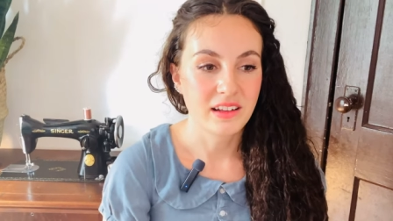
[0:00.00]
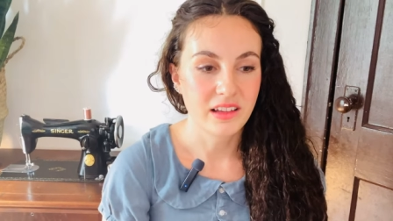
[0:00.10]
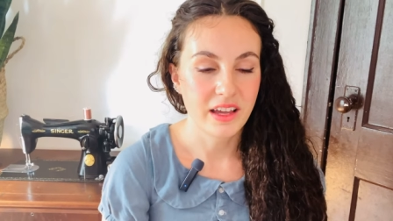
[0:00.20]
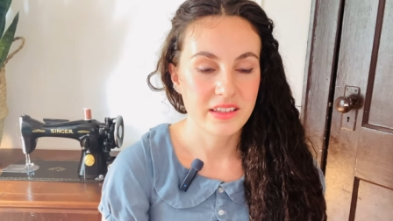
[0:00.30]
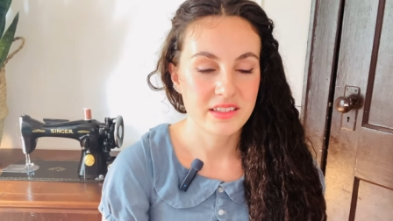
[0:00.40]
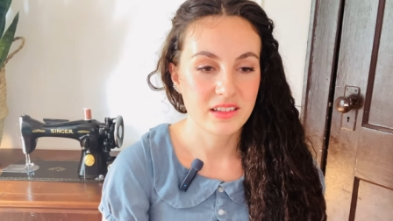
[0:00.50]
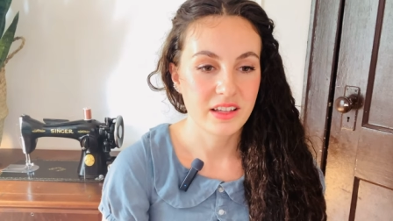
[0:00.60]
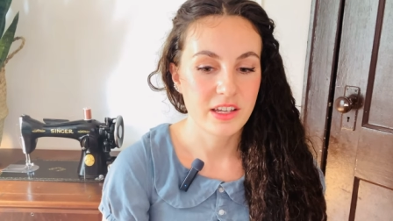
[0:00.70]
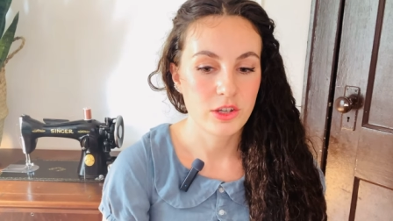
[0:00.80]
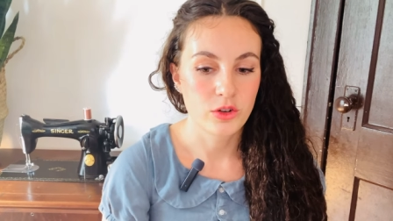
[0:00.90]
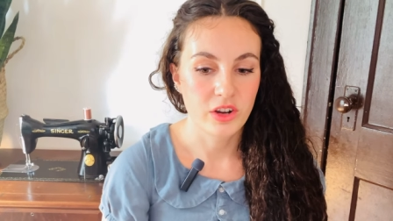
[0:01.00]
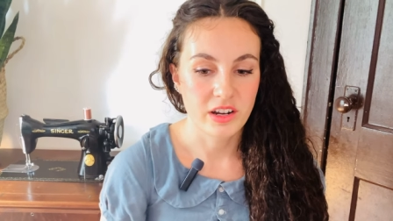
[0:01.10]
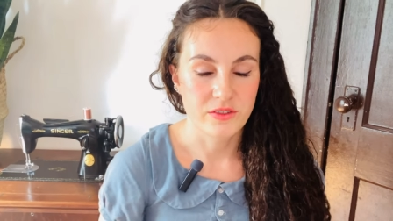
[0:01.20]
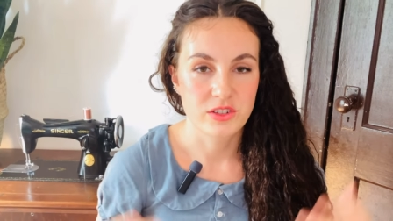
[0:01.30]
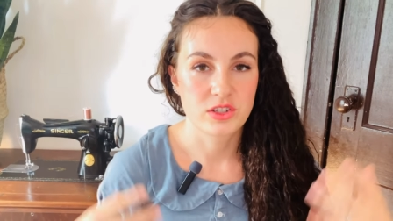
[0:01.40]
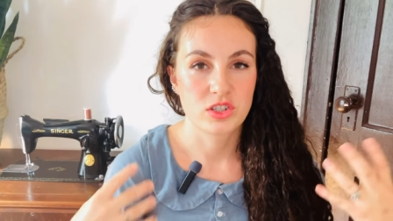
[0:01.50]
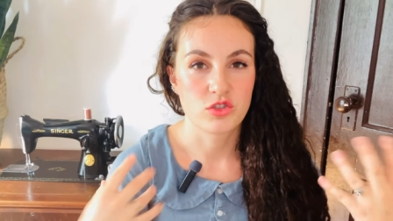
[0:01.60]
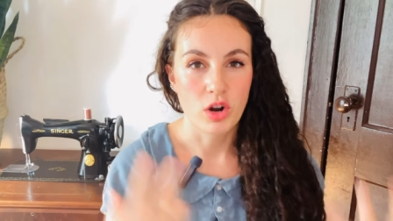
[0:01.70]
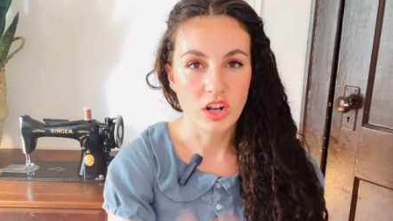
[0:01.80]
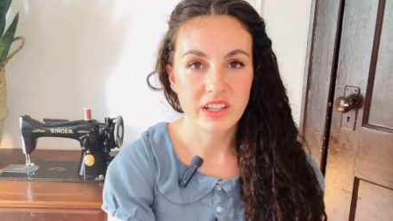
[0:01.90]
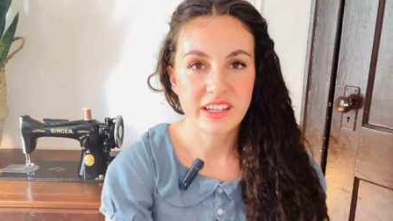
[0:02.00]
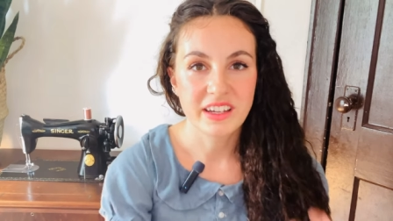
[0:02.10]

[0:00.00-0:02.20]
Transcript: less like you're kind of struggling